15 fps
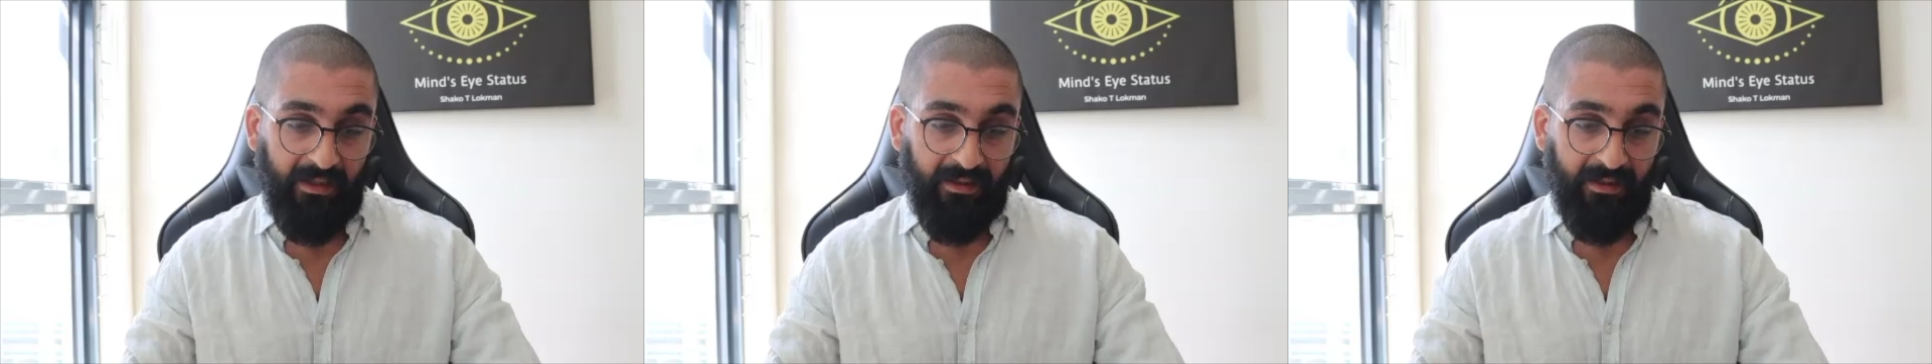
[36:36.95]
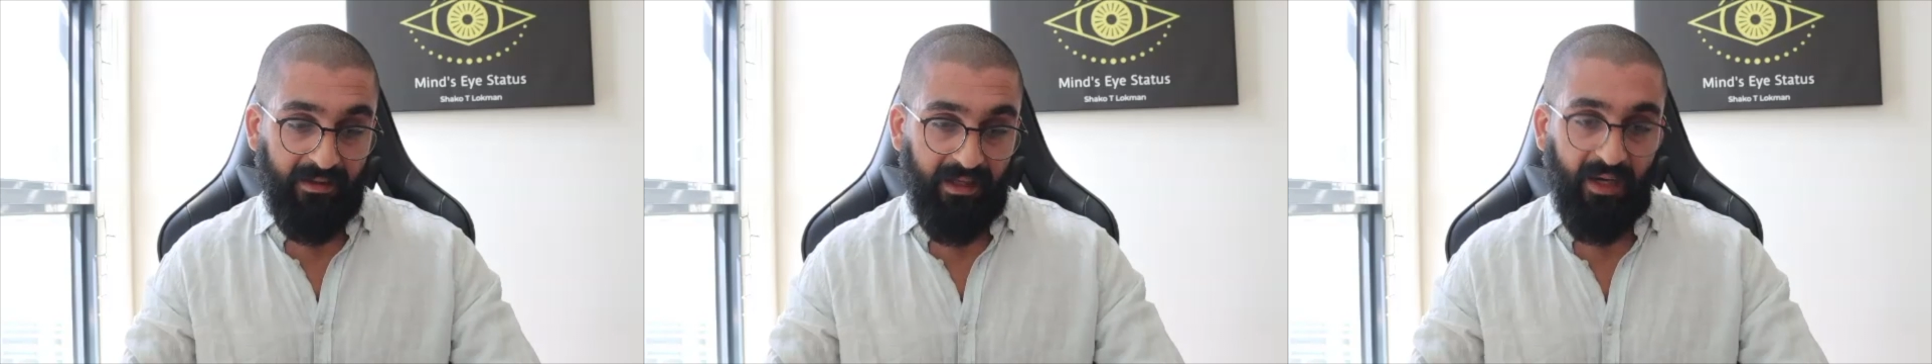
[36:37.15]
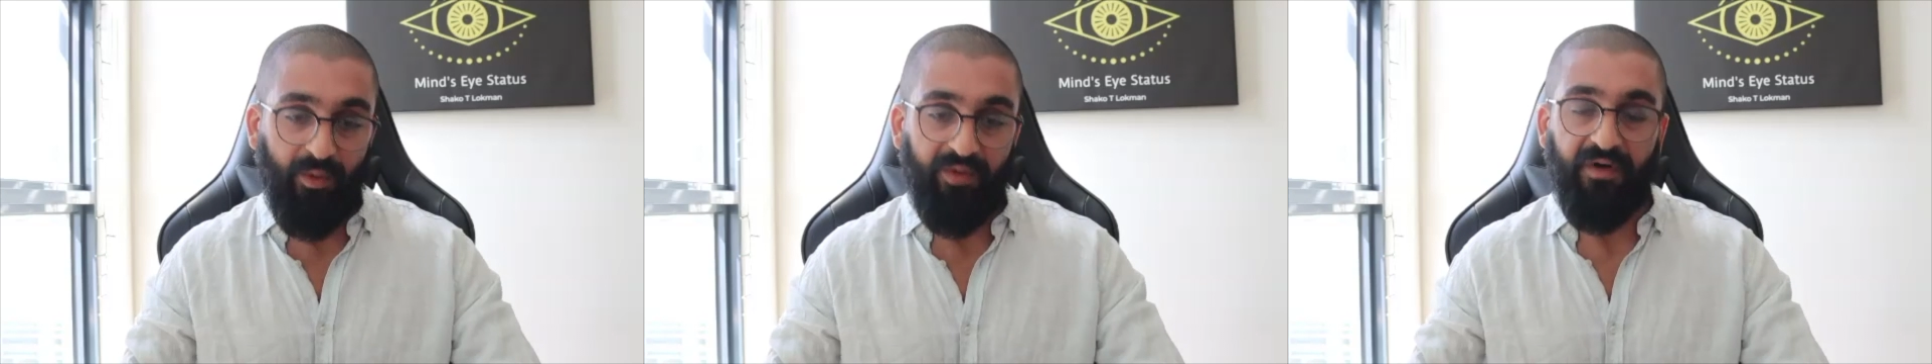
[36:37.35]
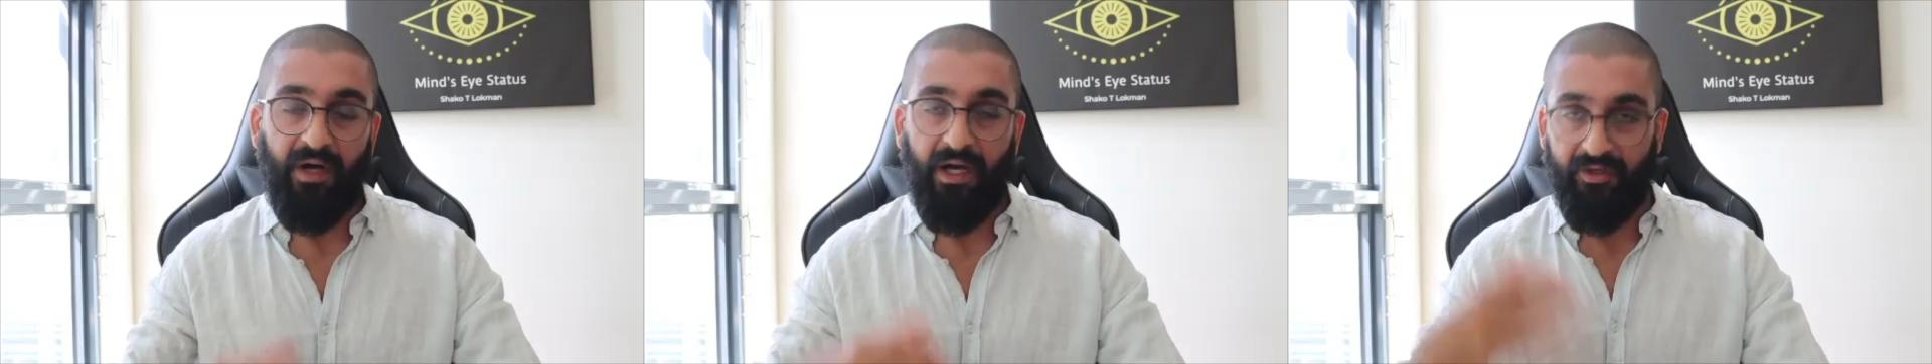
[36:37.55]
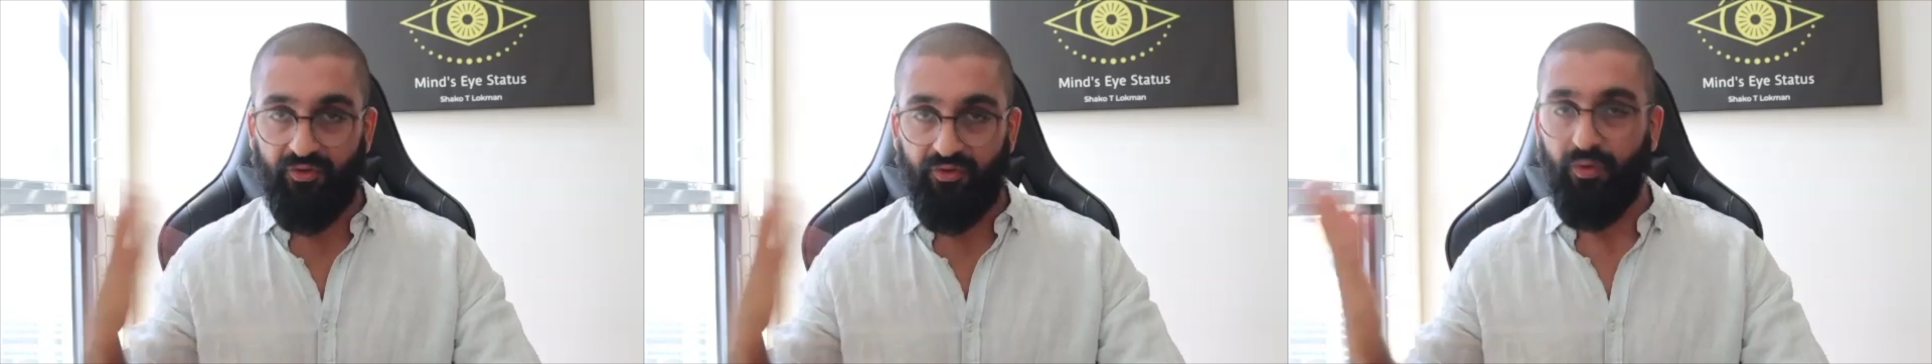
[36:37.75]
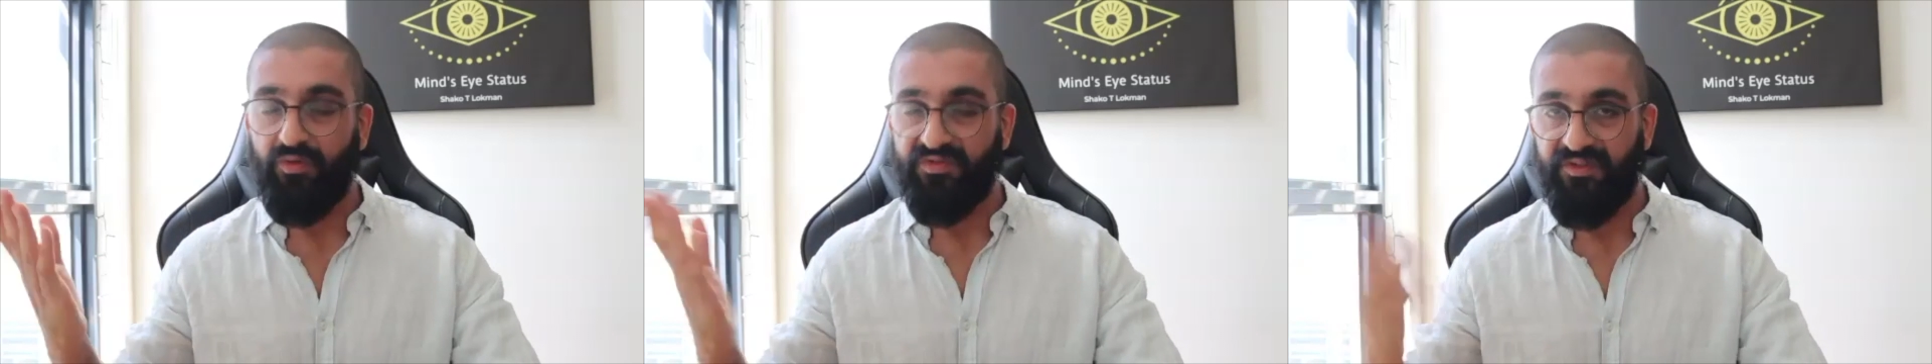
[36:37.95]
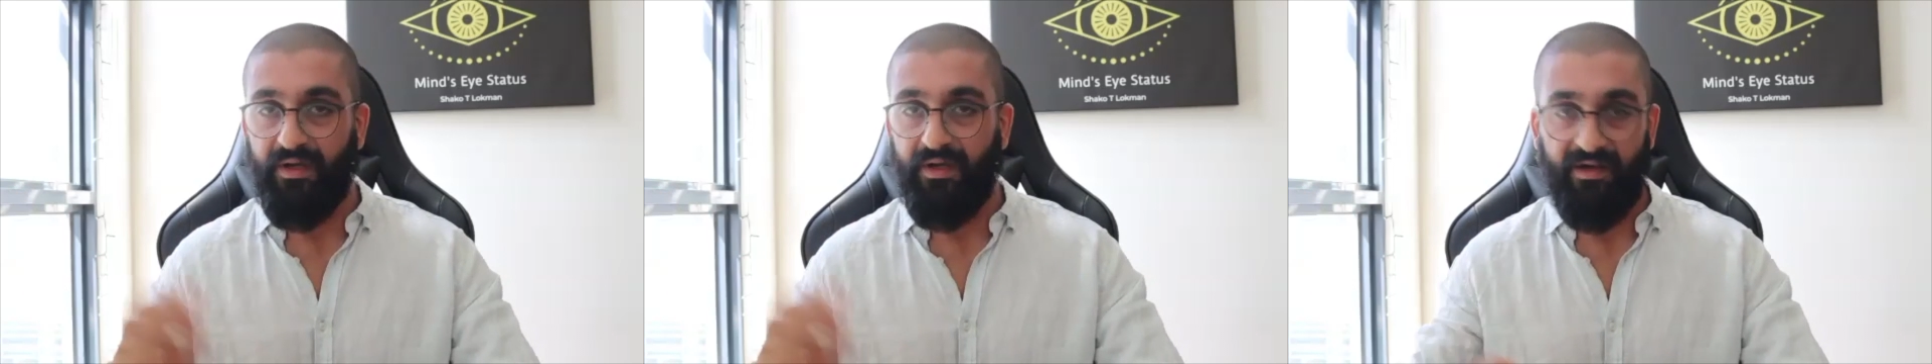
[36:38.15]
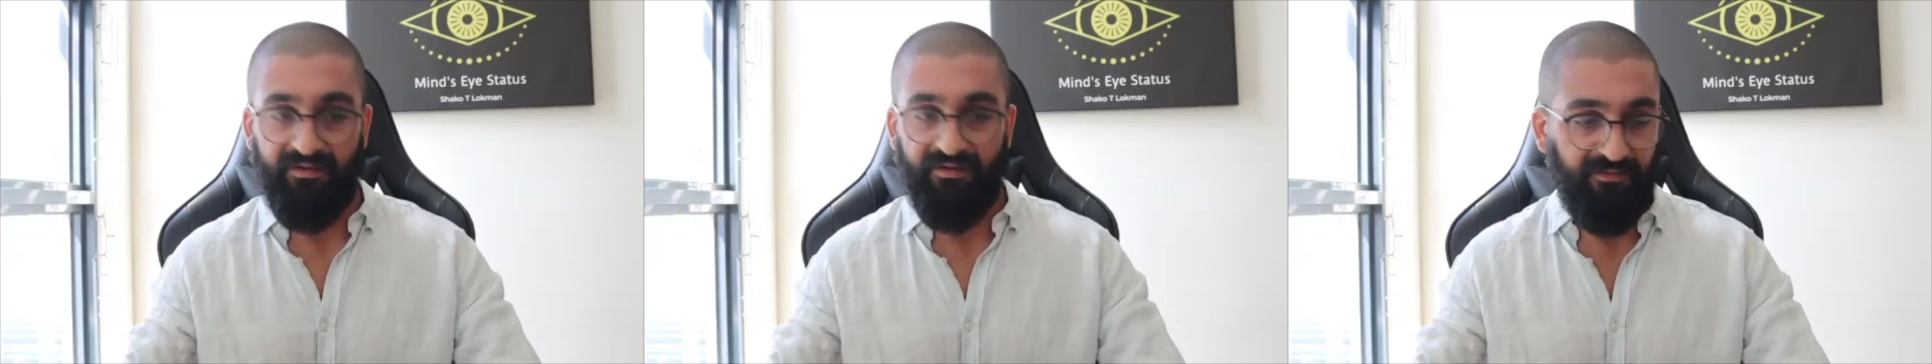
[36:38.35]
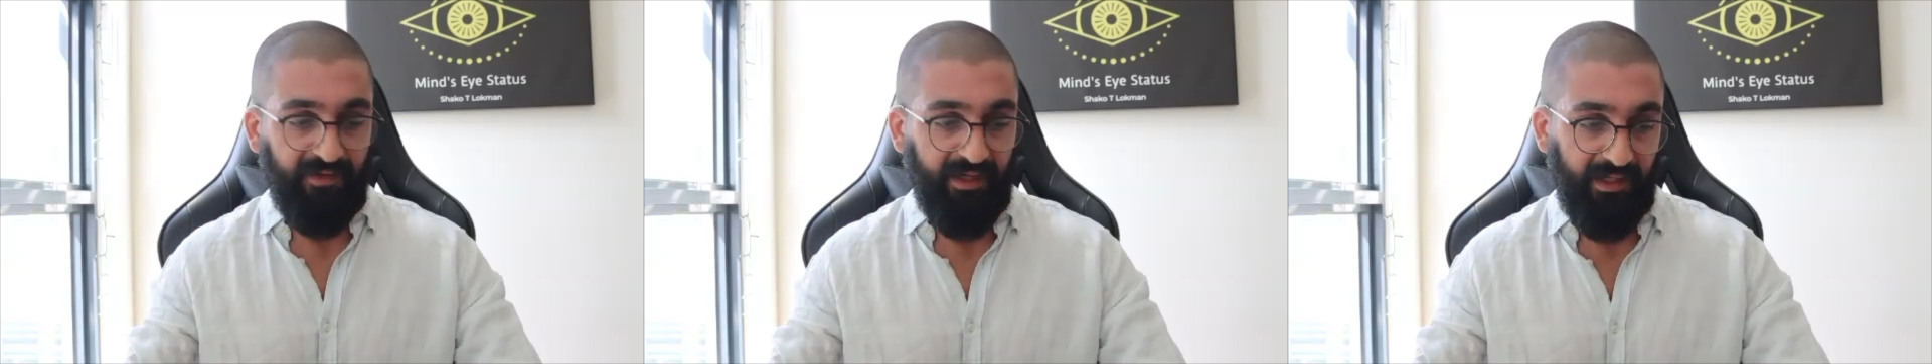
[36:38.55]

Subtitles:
However, I do also have a